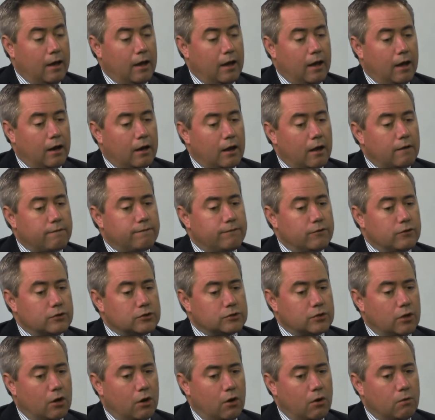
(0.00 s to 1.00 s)
and our
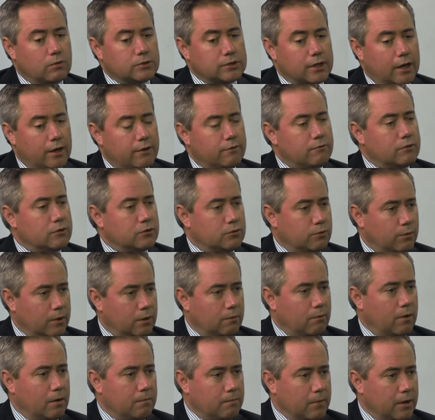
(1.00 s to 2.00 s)
first hole was one hundred
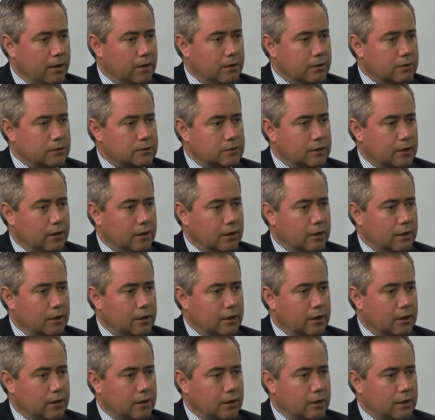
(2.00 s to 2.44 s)
twenty-one metres